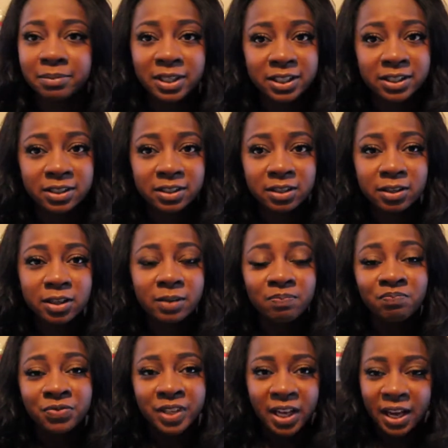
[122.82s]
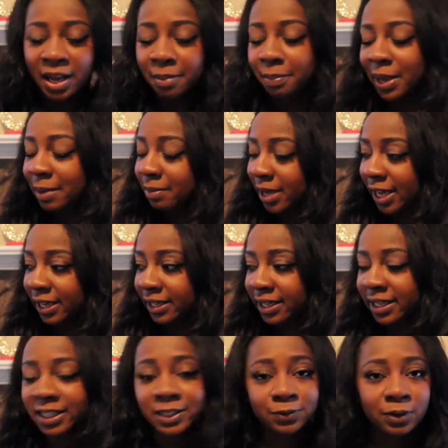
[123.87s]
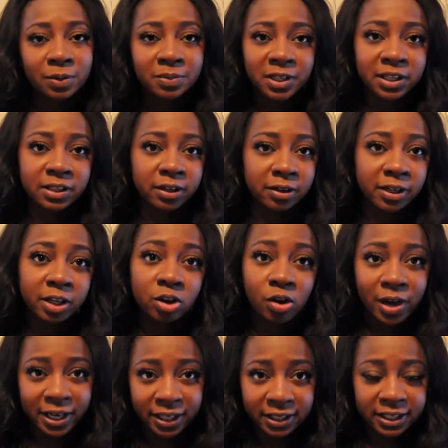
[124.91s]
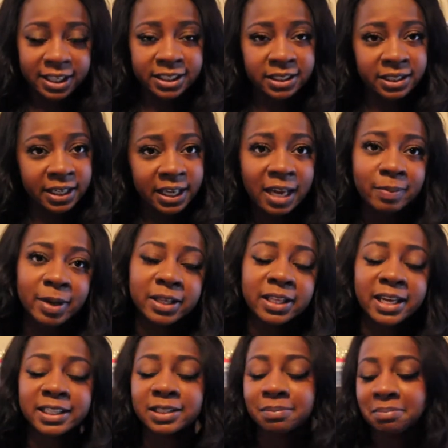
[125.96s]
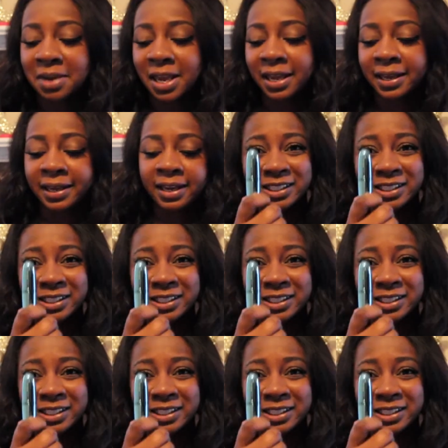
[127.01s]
Mystical by MAC. It's from the Alluring Aquatic collection that came out last May.